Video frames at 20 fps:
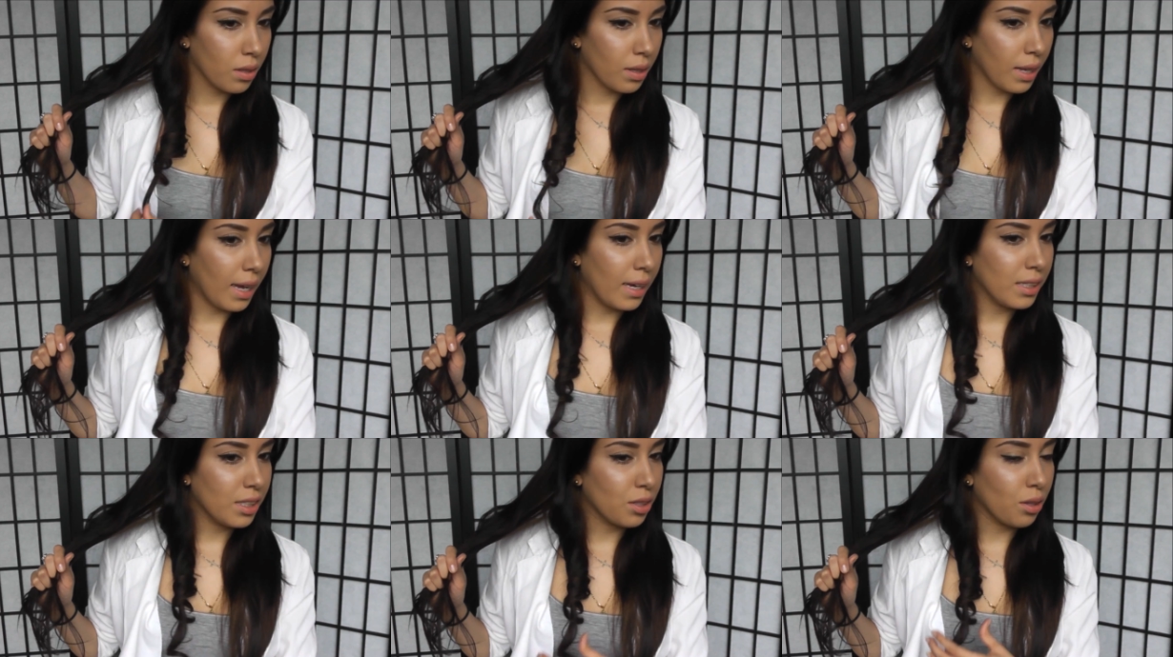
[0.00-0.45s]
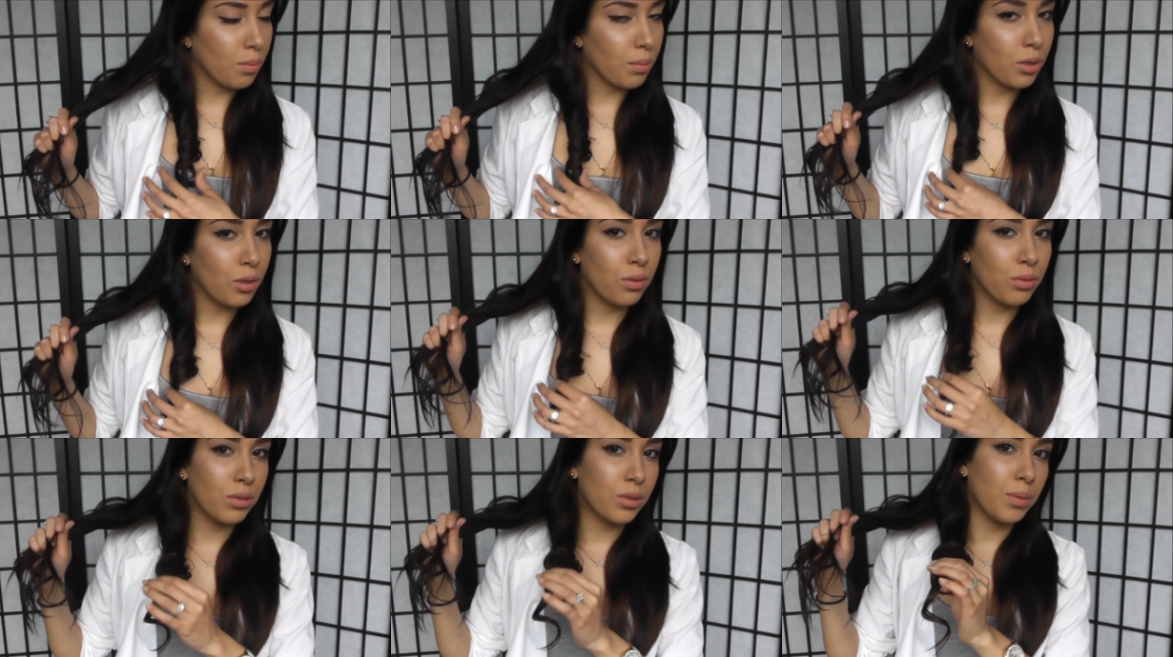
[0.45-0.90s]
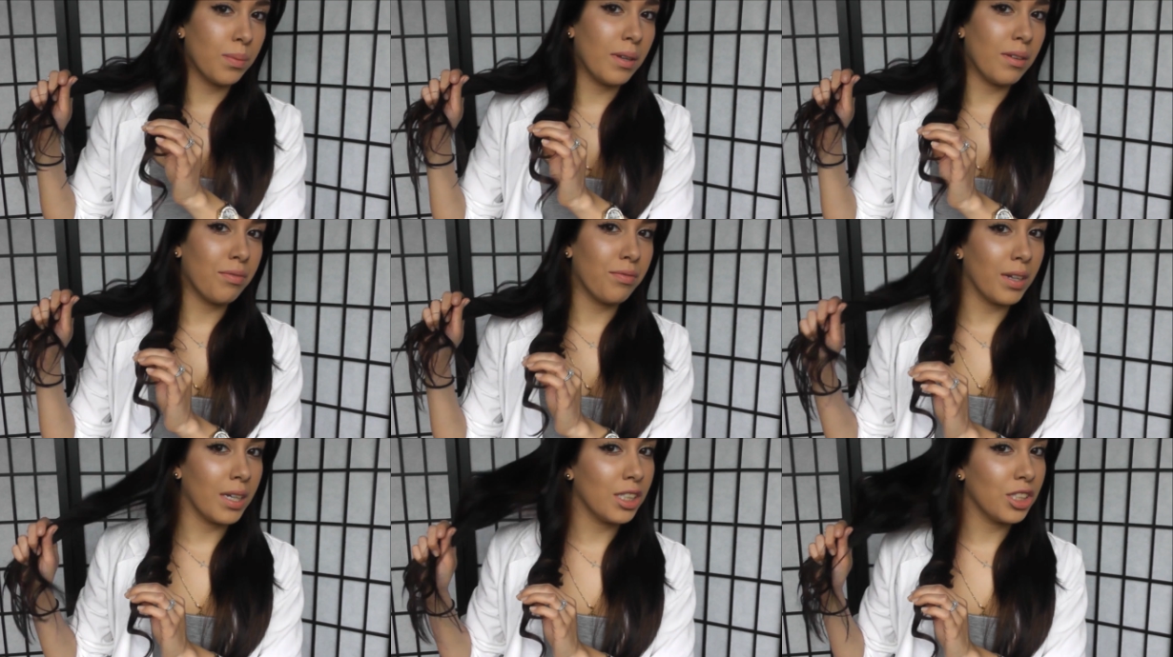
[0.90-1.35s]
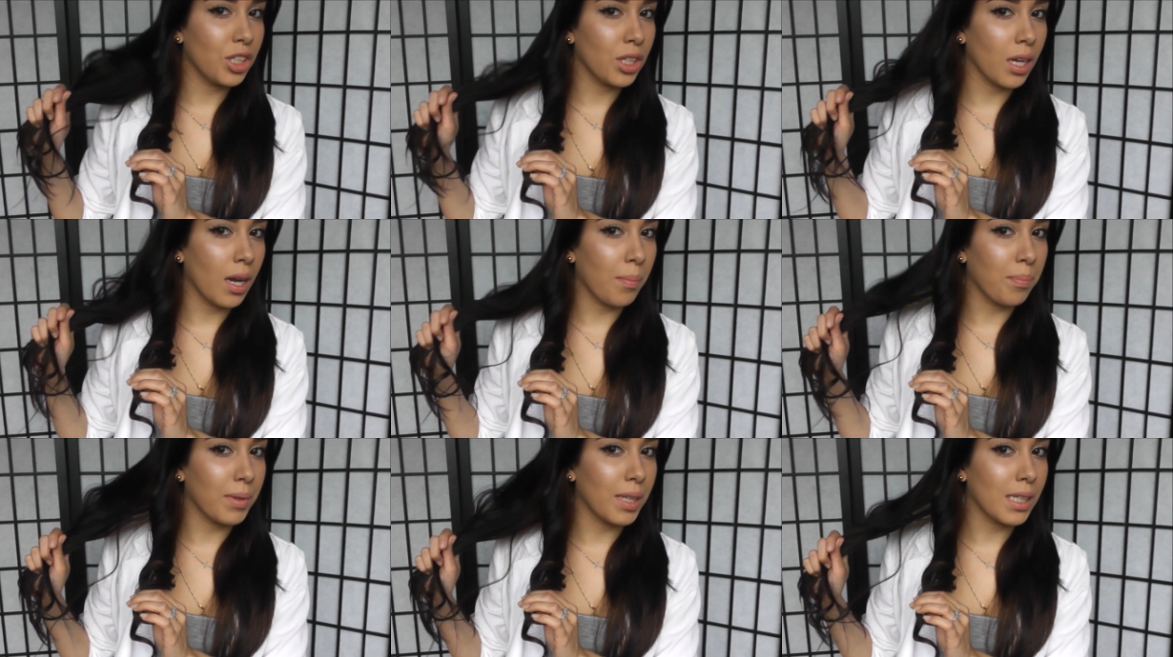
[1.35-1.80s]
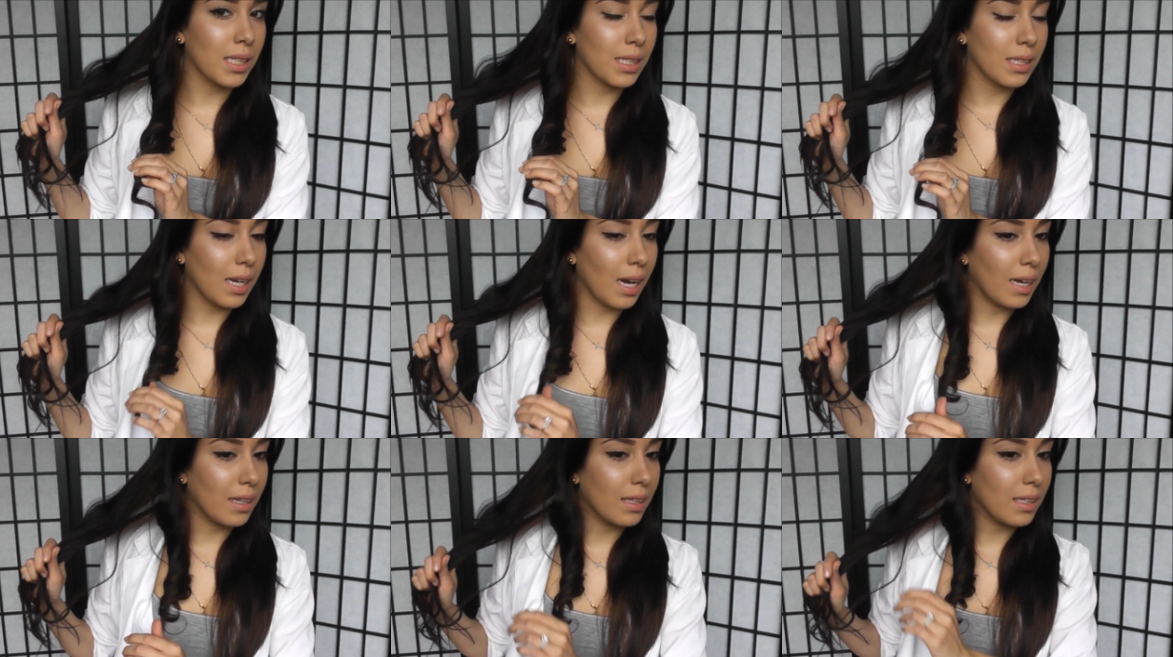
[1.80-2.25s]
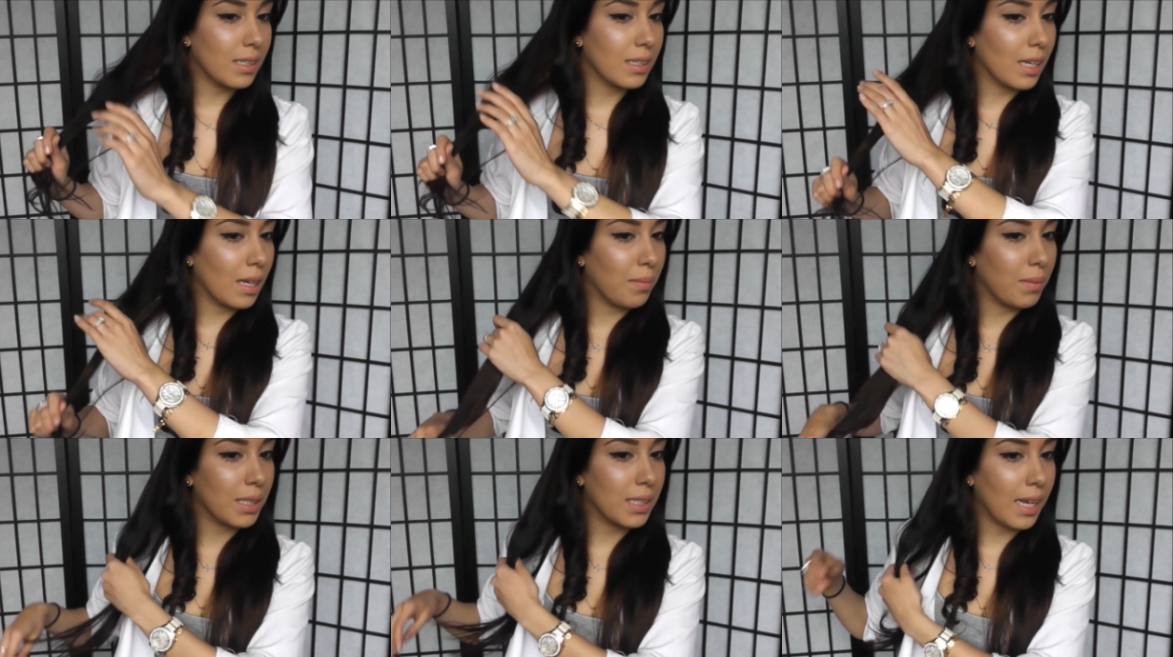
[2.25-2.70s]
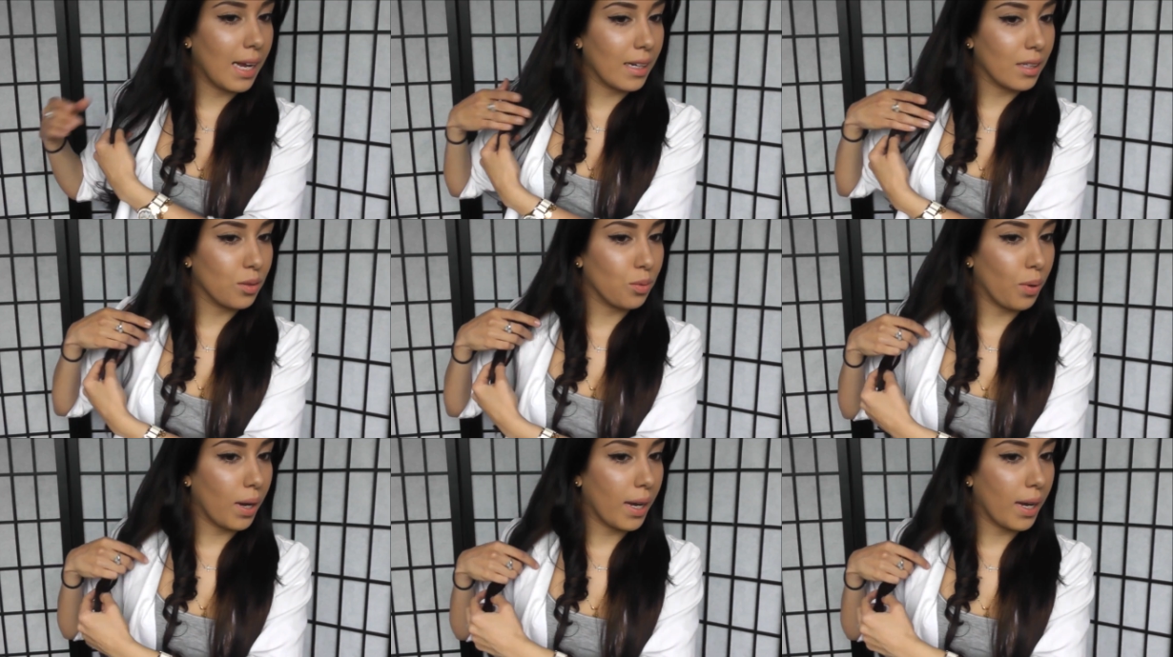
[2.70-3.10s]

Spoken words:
Okay, so I'm going to be finishing up this side the same exact